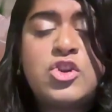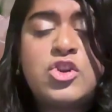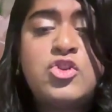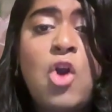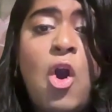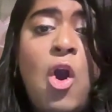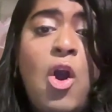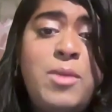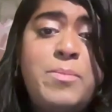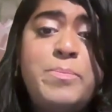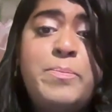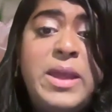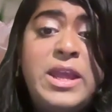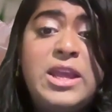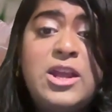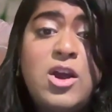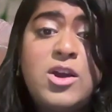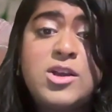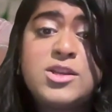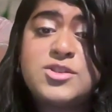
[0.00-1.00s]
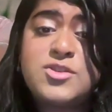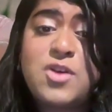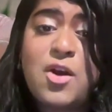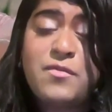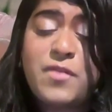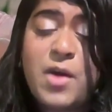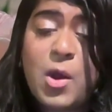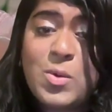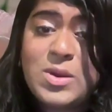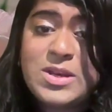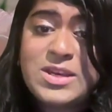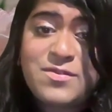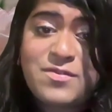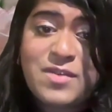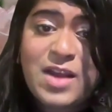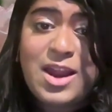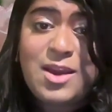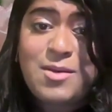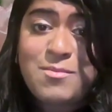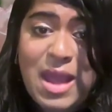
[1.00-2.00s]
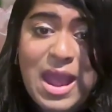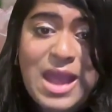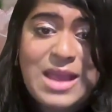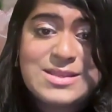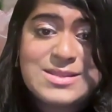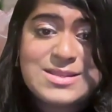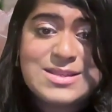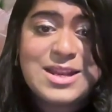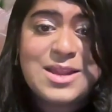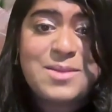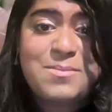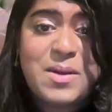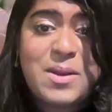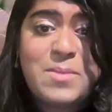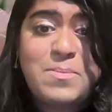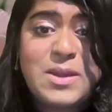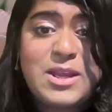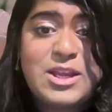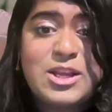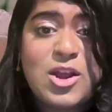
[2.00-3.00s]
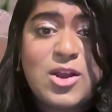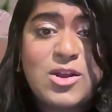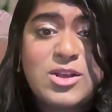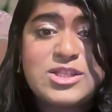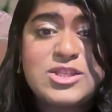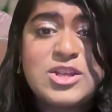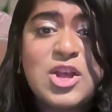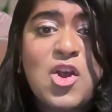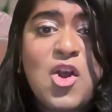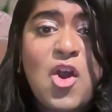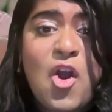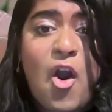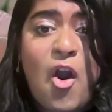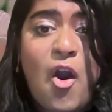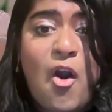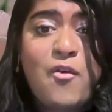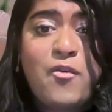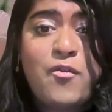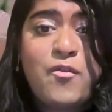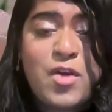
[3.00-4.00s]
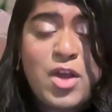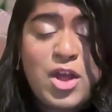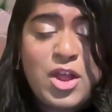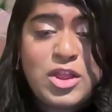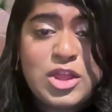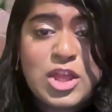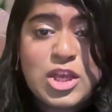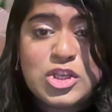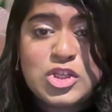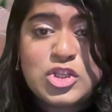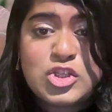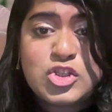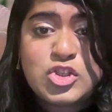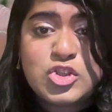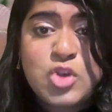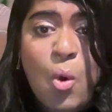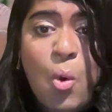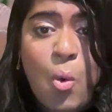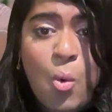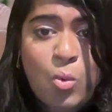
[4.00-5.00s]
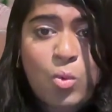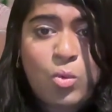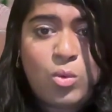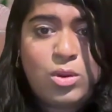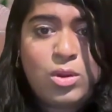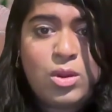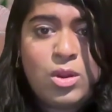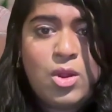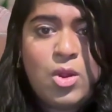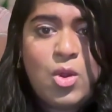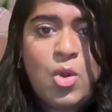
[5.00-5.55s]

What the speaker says: not because of our divine masculine, but because of the soul